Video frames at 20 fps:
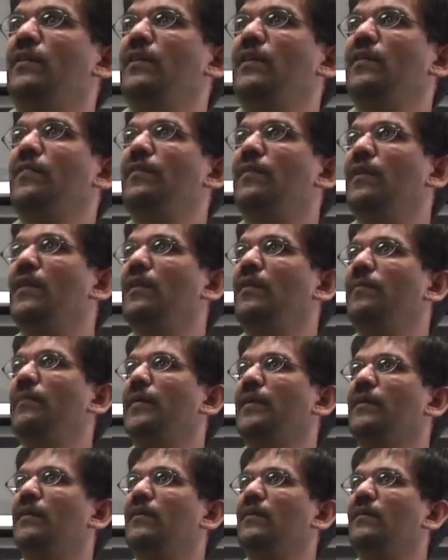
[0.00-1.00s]
this little
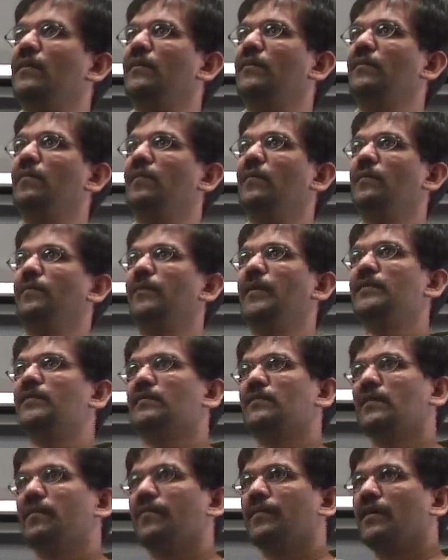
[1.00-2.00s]
bit
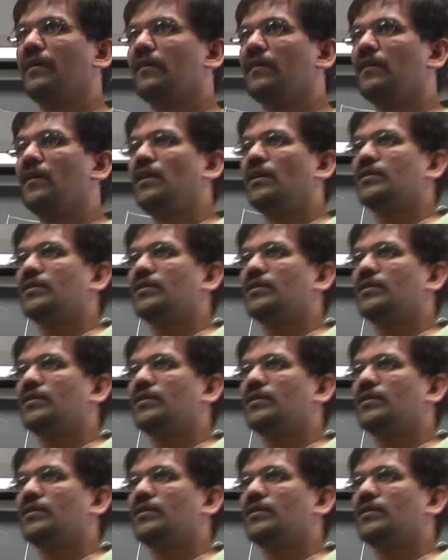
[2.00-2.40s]
pieces up here.